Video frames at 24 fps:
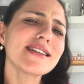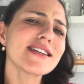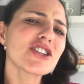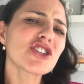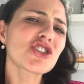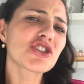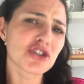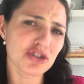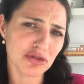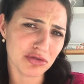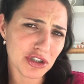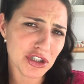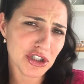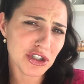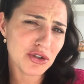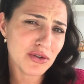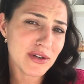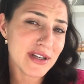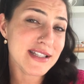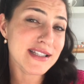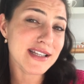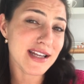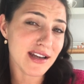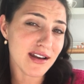Is this
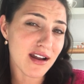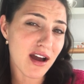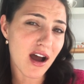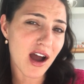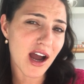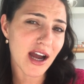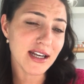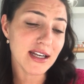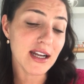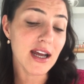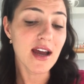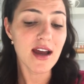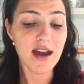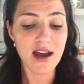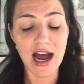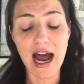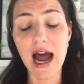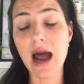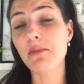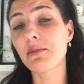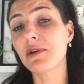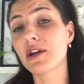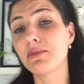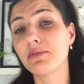true? Is it not?
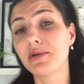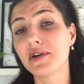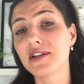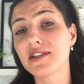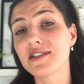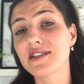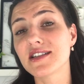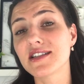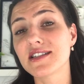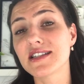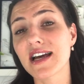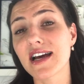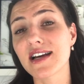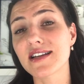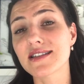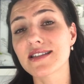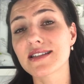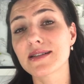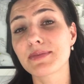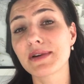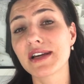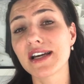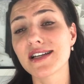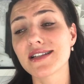I'm gonna put it to the
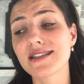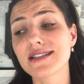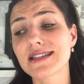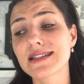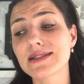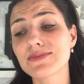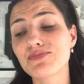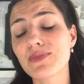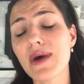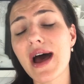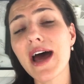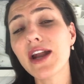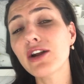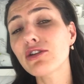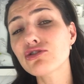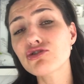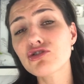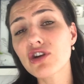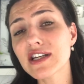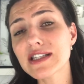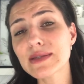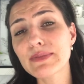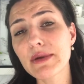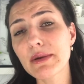test because I
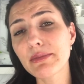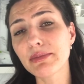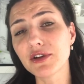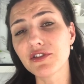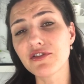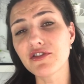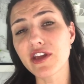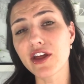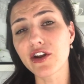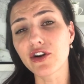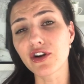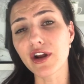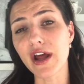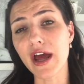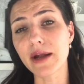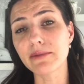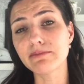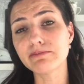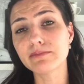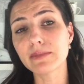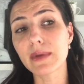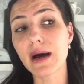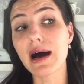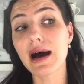don't trust people of the
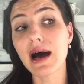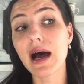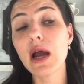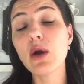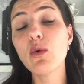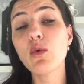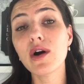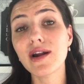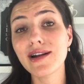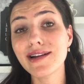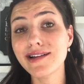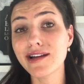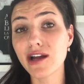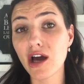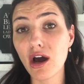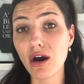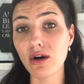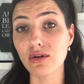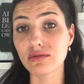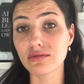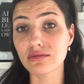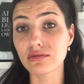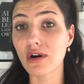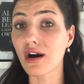internet. I wanna
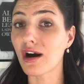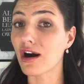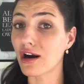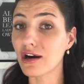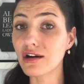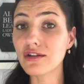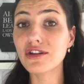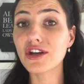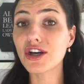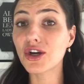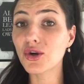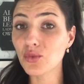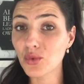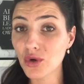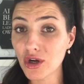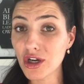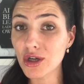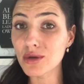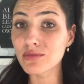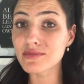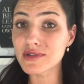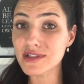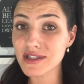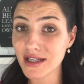know, are there
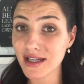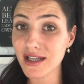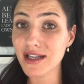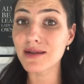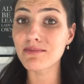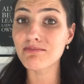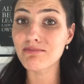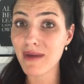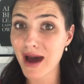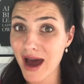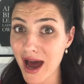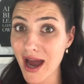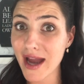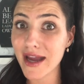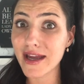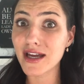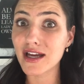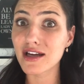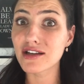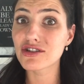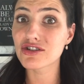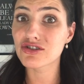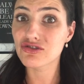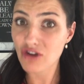worms in
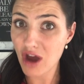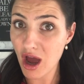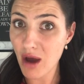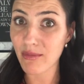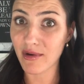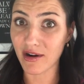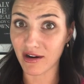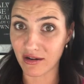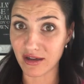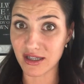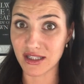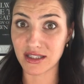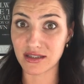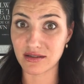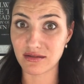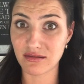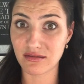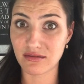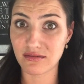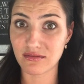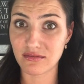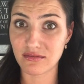my strawberries?